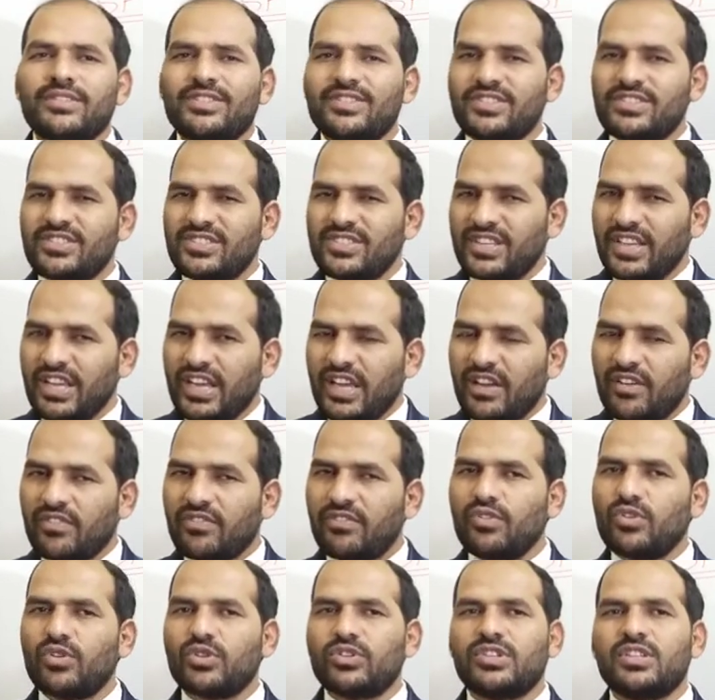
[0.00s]
shear
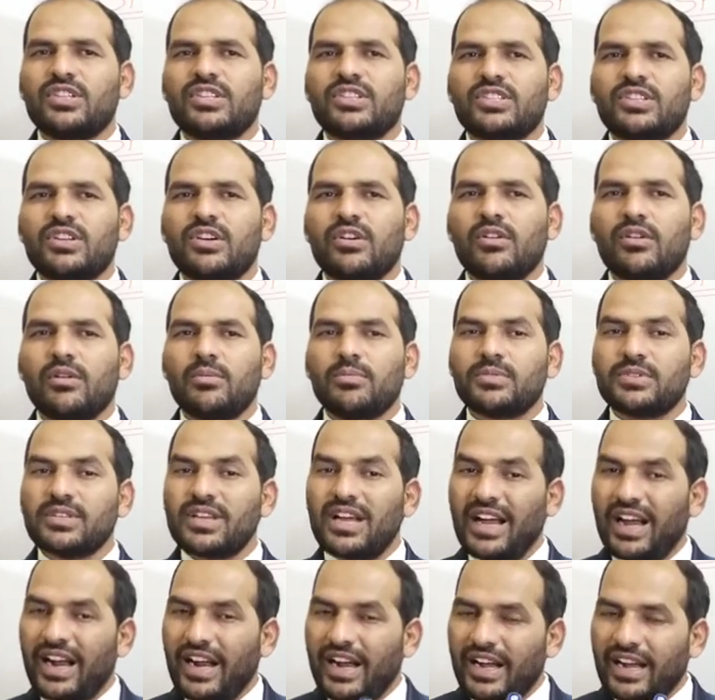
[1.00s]
force is develops
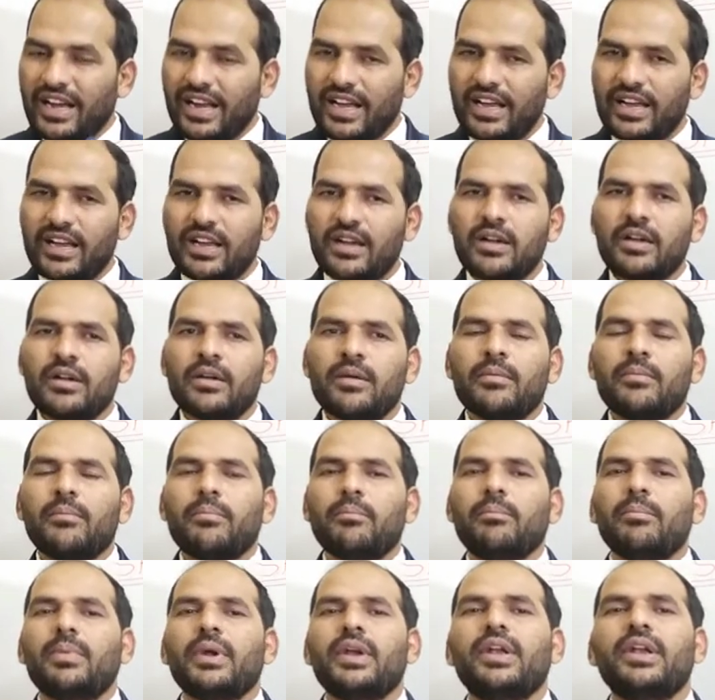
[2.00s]
and
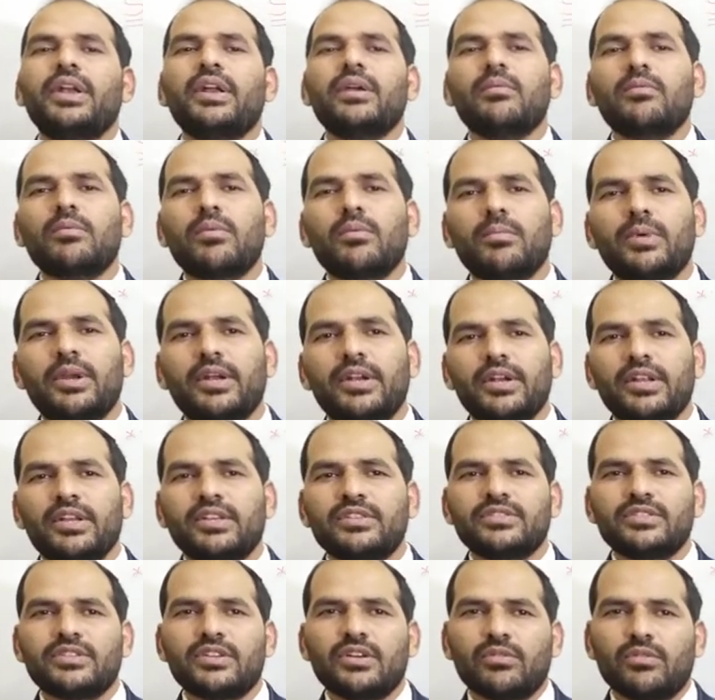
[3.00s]
bending moment
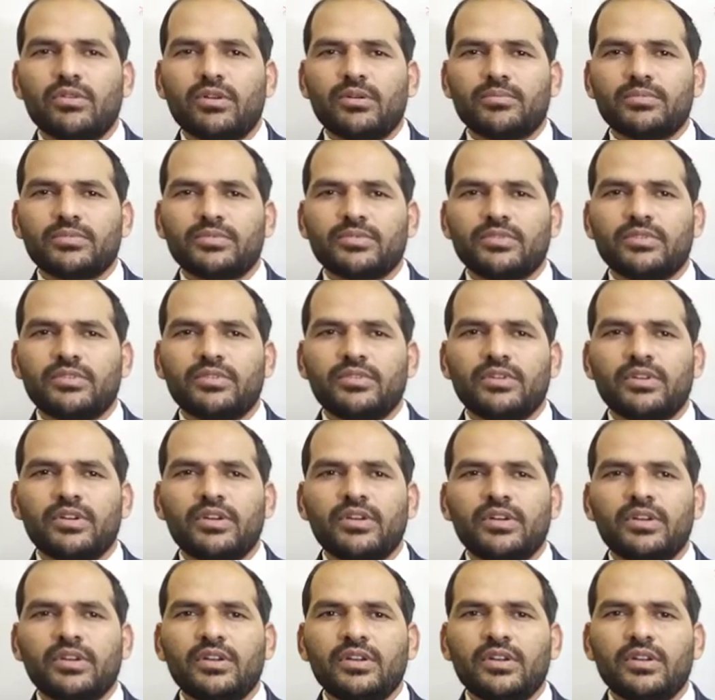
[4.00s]
is develops.
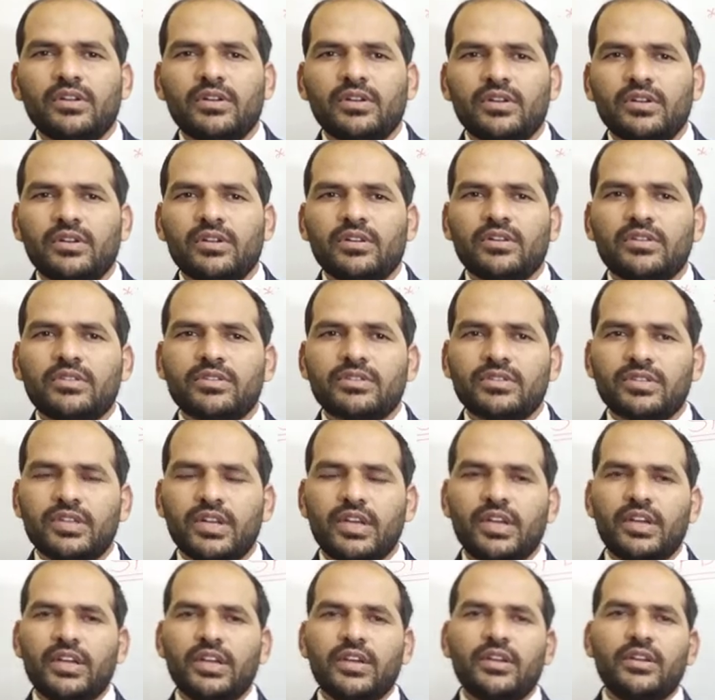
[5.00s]

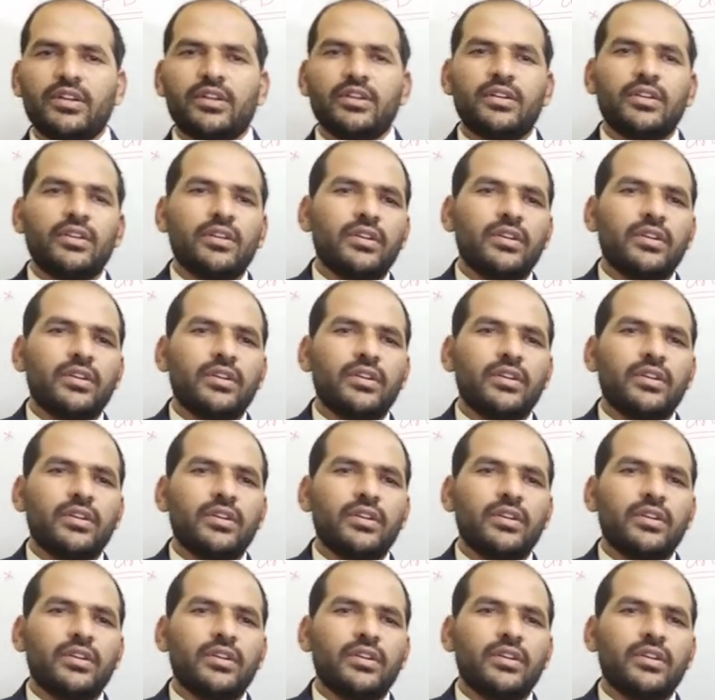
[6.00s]
See,